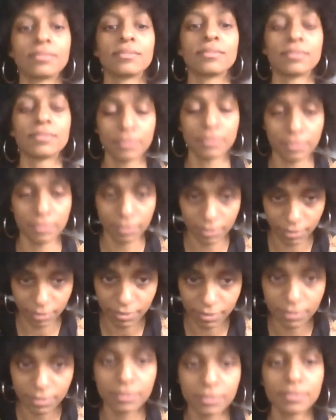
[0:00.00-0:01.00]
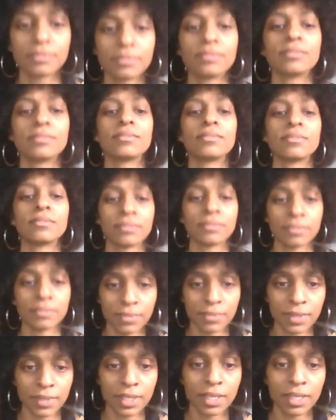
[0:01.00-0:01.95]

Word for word: It's fine by the greatest standard that you know.